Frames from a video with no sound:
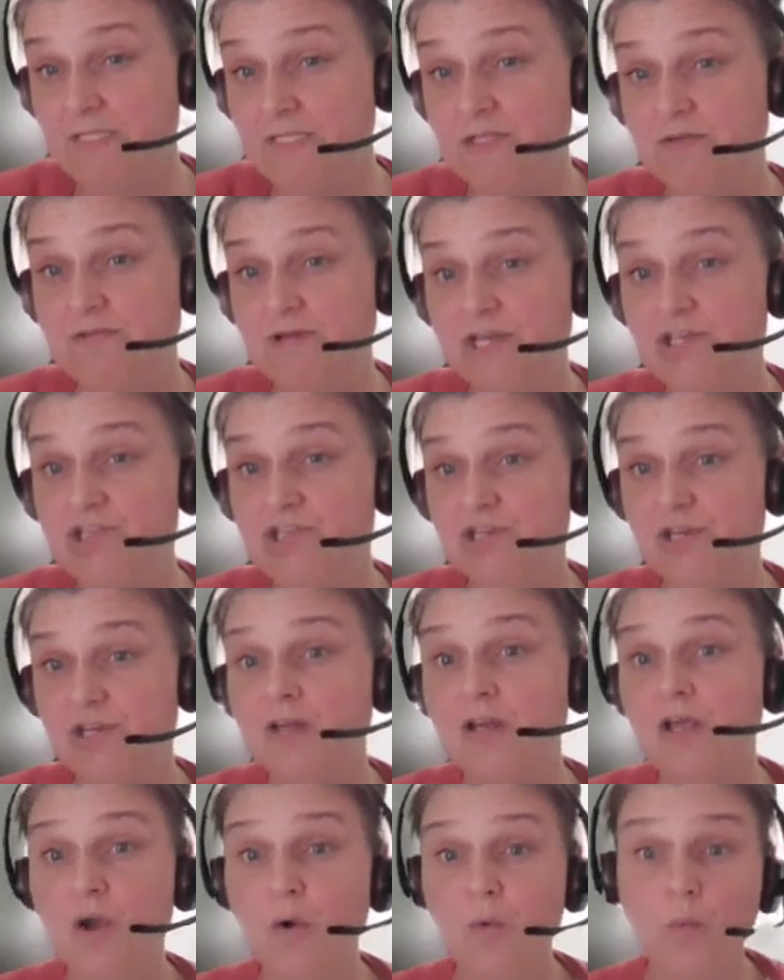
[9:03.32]

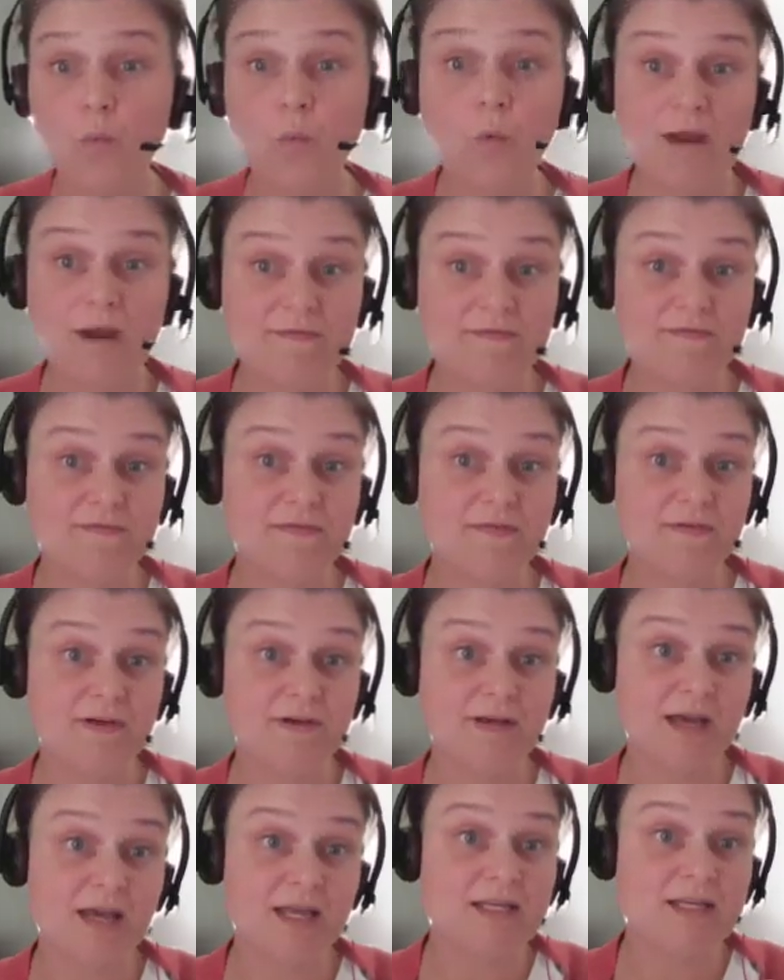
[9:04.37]
integration with
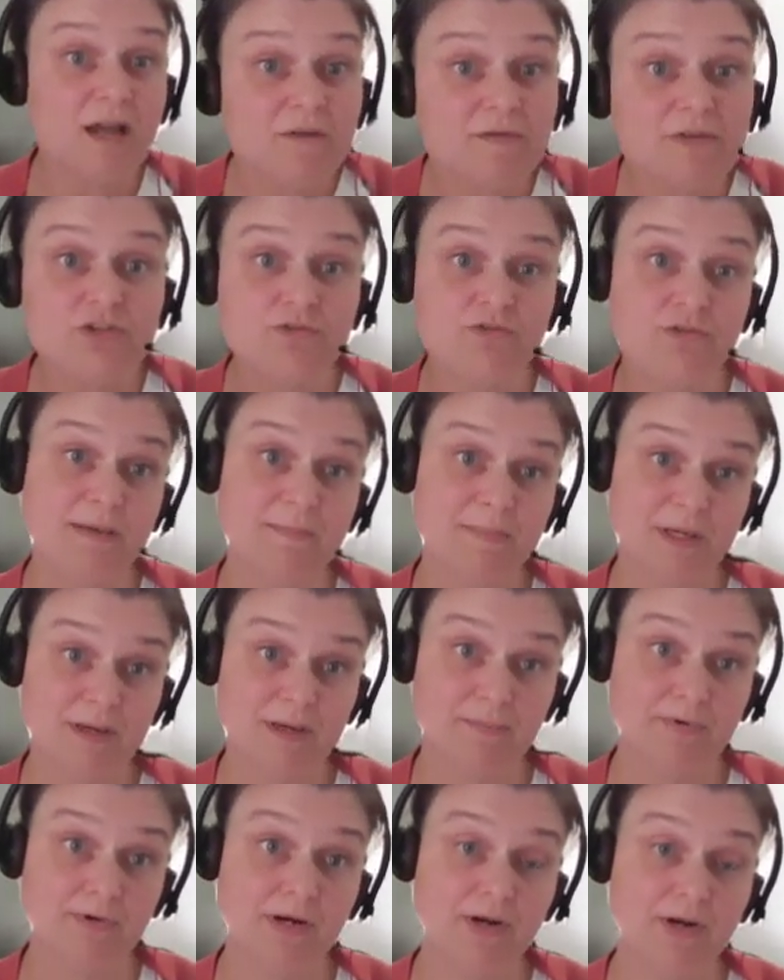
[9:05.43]
another treatment
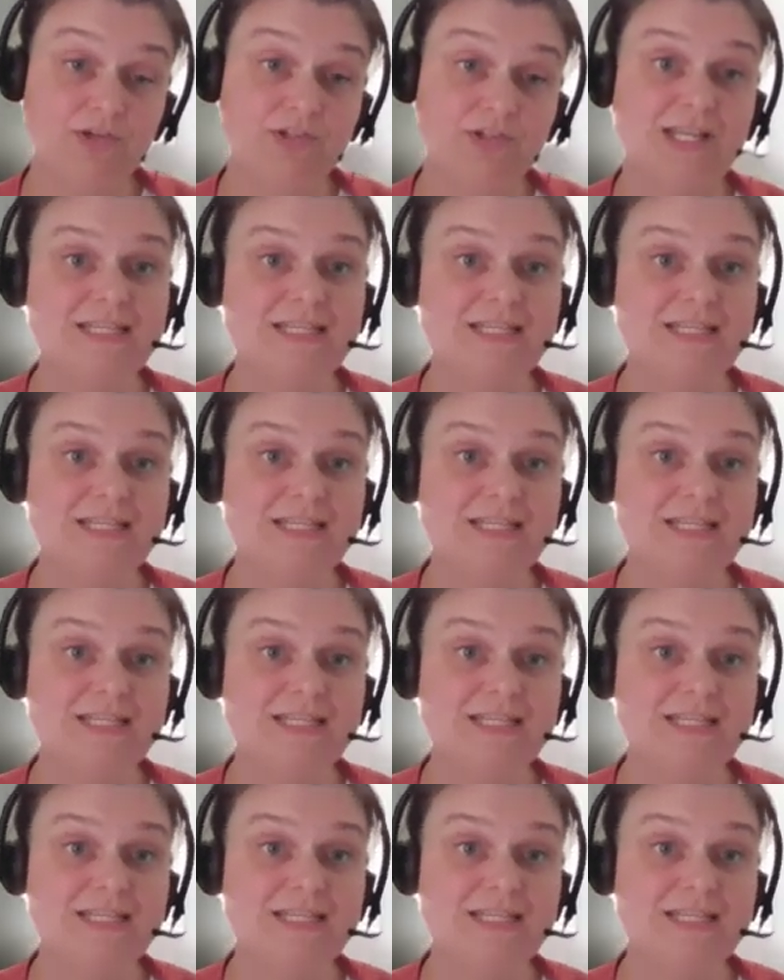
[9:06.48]
approach.